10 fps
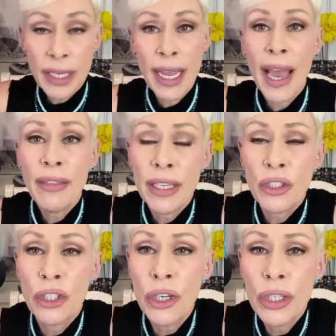the Catholic
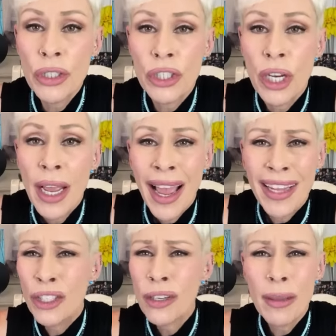Church,
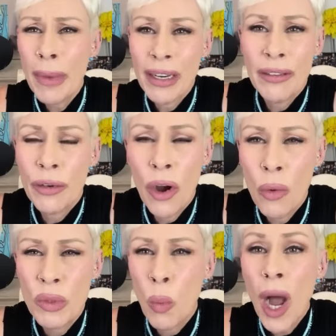and took them out of their
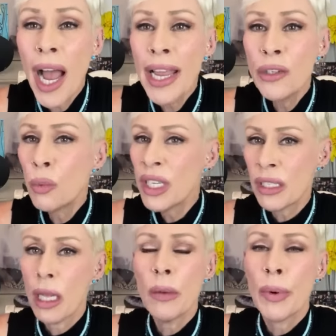homes? Why do we
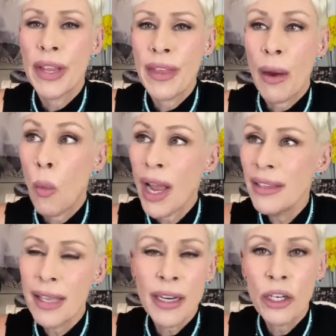celebrate that? Why
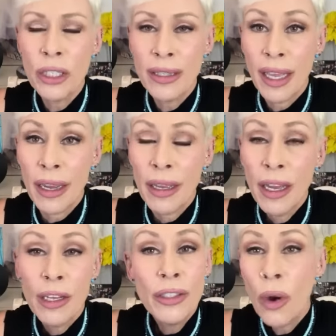is that a good thing?
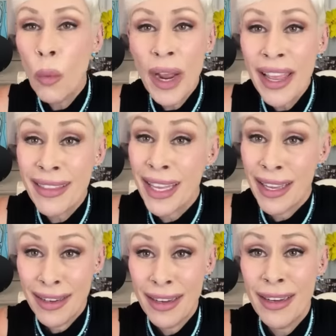No way the
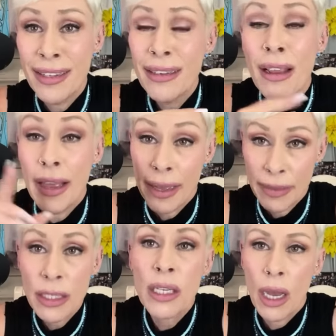Indian at
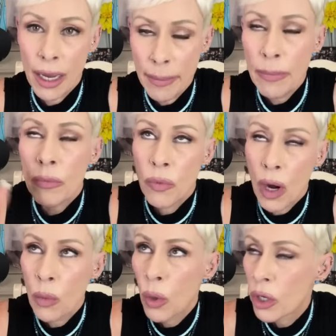the time,
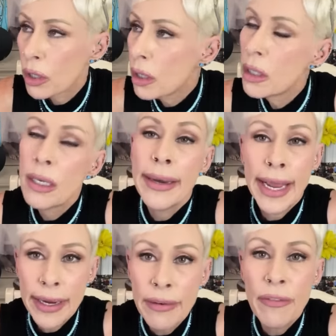wrong word,
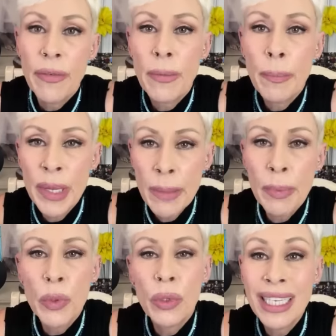native
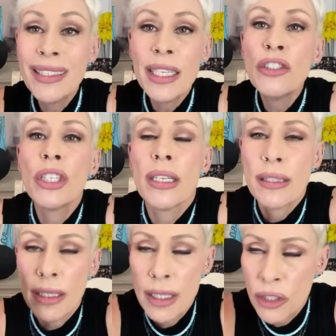people, indigenous
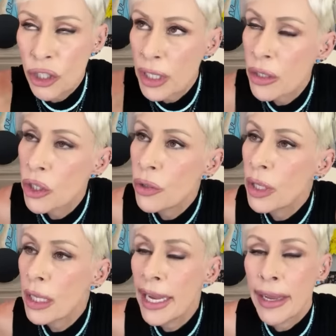to
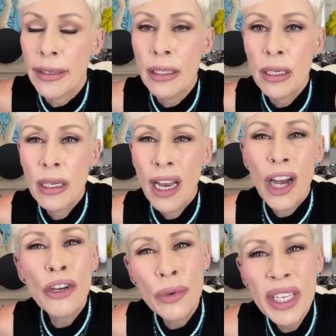the land,
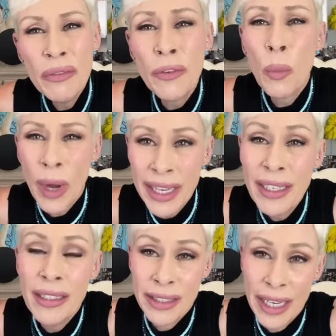agreed for
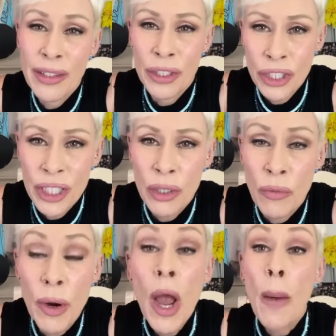Whitey to take their shit
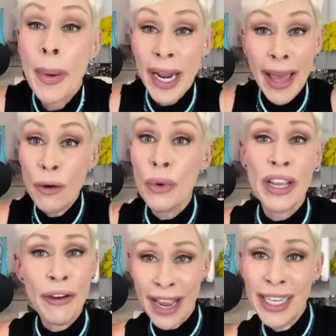over. But I don't
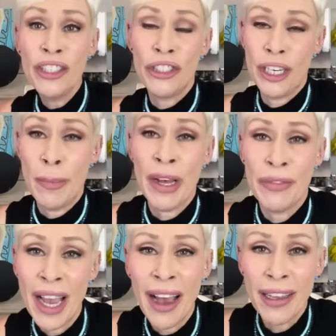hear any shit
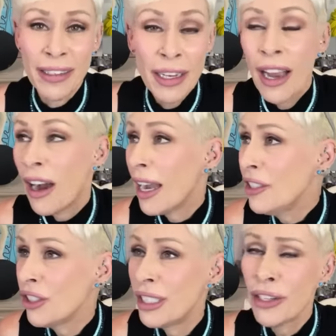about that. I
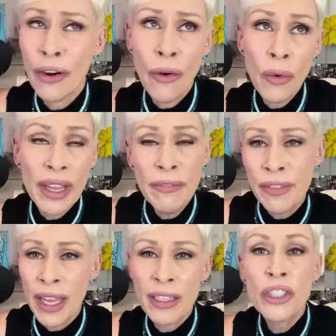just hear, oh, give
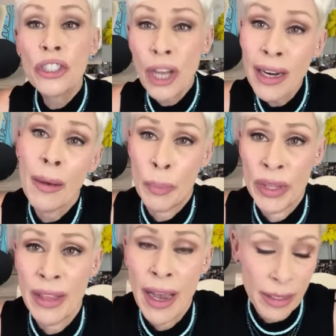thanks. Shut up
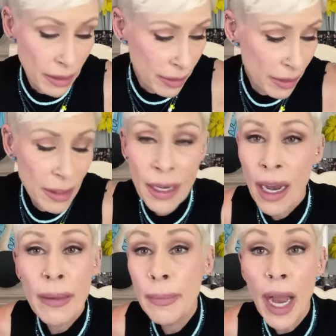with that.
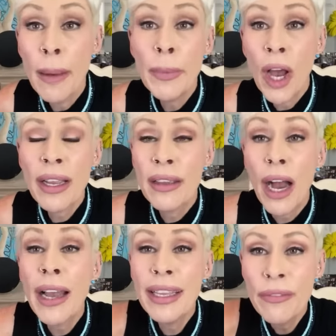
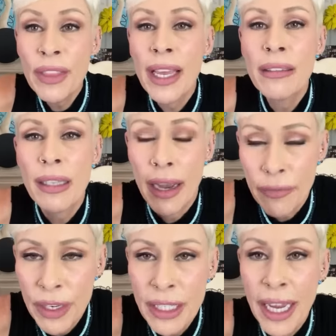I give thanks
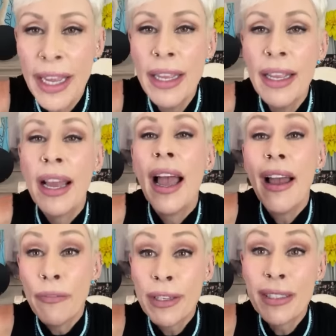every day,
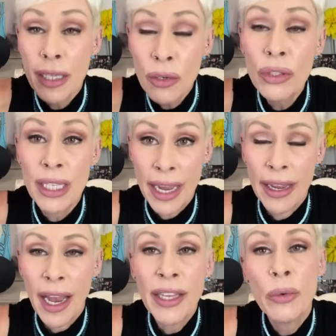every single
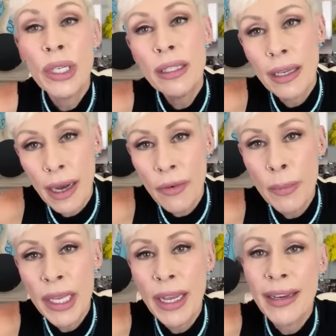day. I don't need the
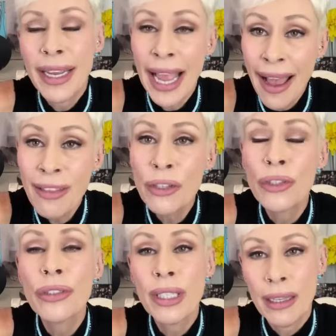government and a
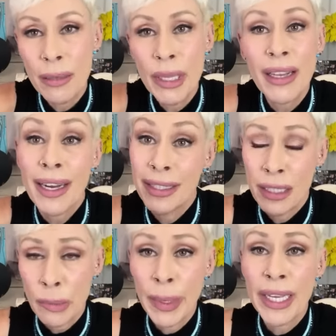calendar telling me that I
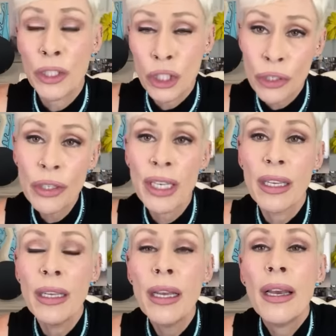need to buy a
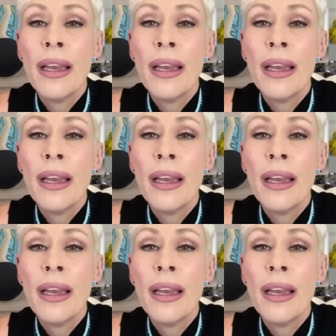turkey